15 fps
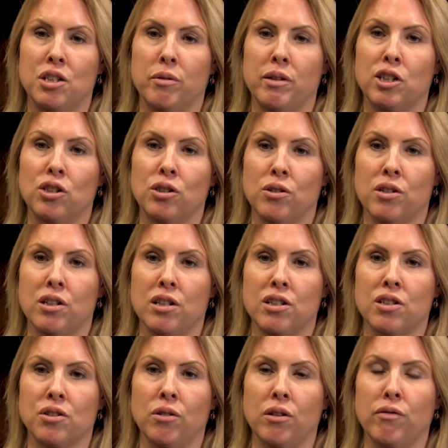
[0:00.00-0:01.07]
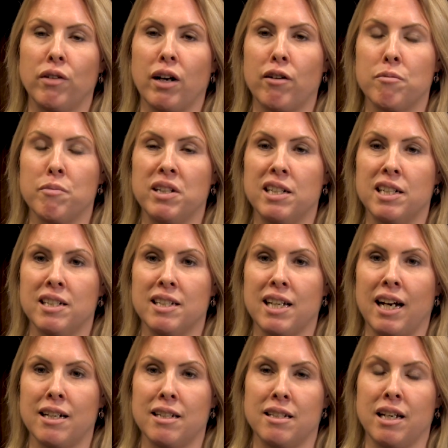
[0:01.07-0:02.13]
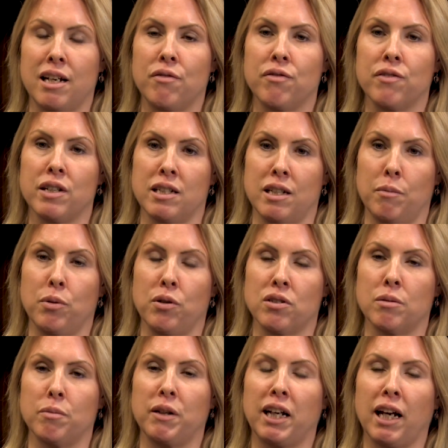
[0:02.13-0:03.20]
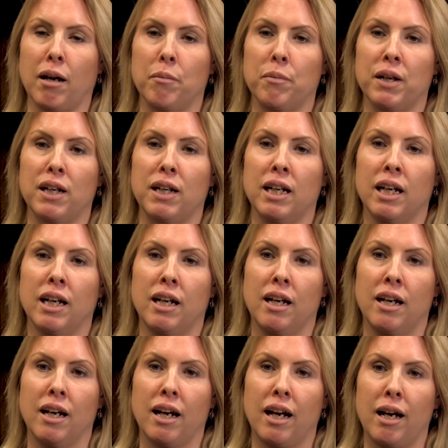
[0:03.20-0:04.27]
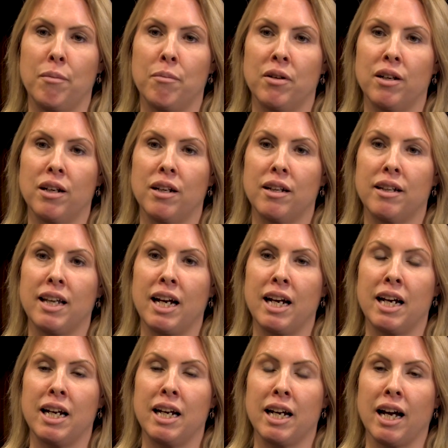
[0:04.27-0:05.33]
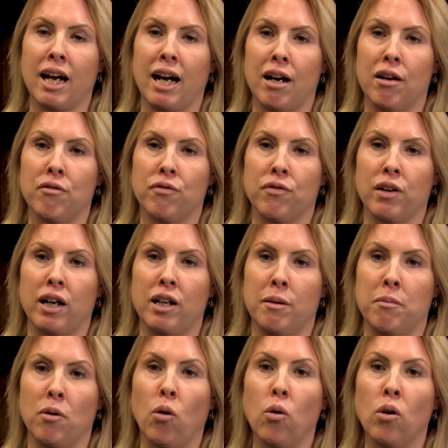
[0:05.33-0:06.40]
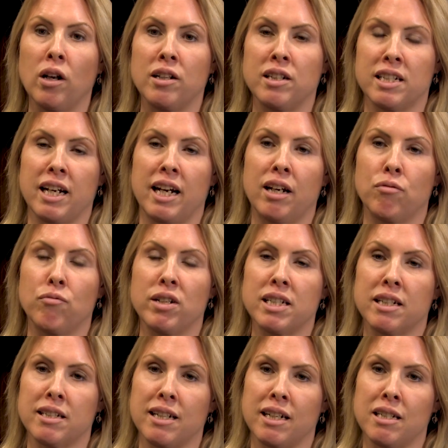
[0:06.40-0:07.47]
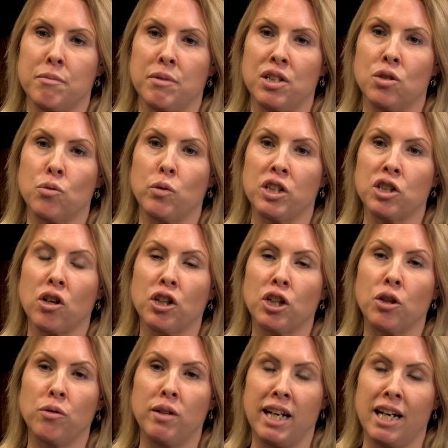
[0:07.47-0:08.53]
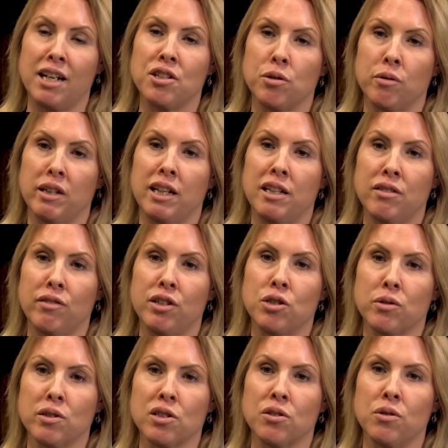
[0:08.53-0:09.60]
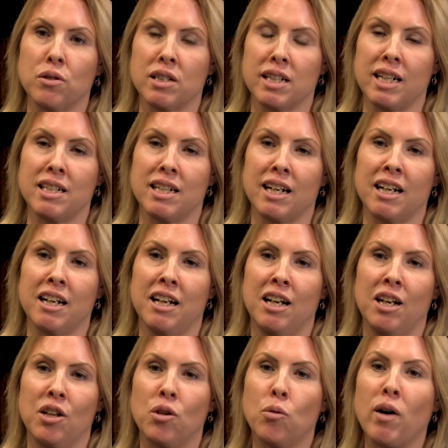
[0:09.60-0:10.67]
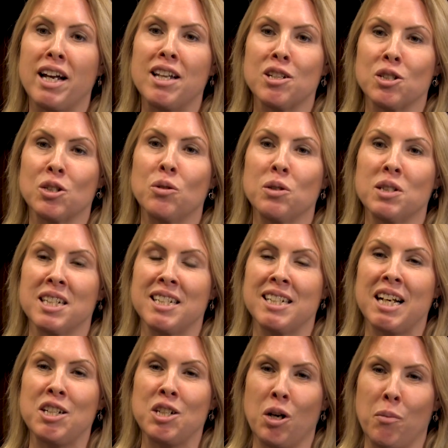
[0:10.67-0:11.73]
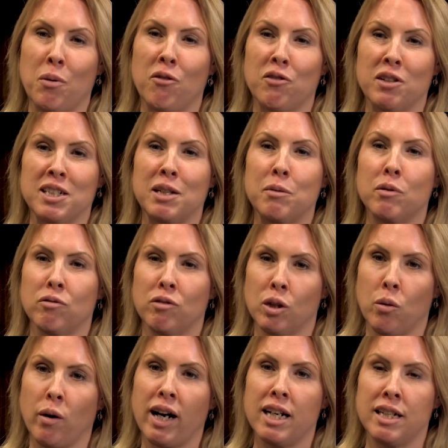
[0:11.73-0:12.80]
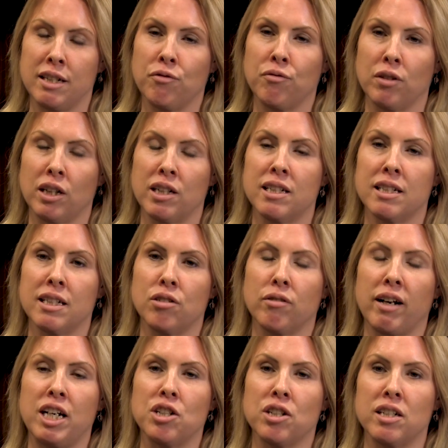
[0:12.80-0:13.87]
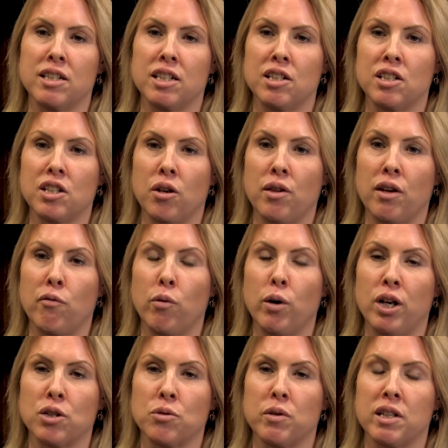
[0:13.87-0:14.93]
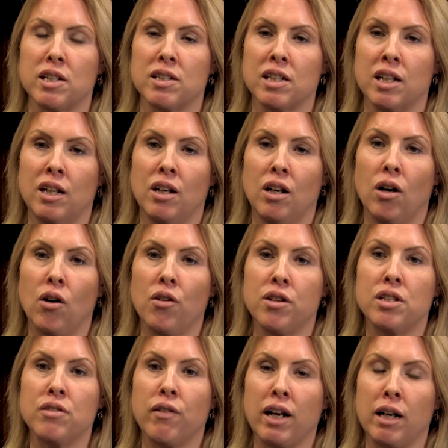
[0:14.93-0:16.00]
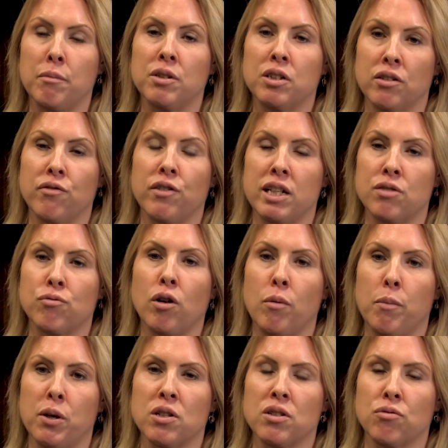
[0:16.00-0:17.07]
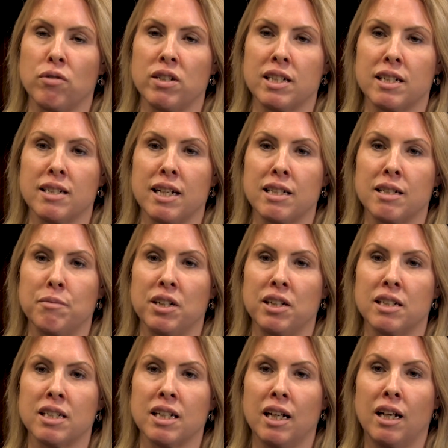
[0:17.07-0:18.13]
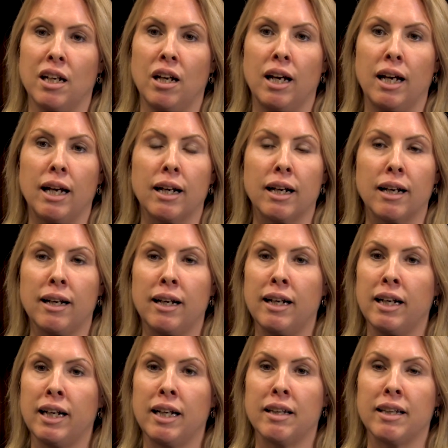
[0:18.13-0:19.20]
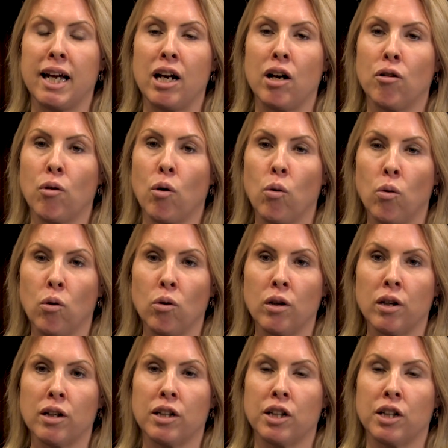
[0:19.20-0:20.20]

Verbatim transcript: to ensure that the school environment is as safe as it possibly can be. Um, they have um, all undertaken risk assessments which are unique to an individual school setting. The way that schools are set up obviously will require different considerations and so they've worked with us on the development of these robust risk assessments. Clearly, they are all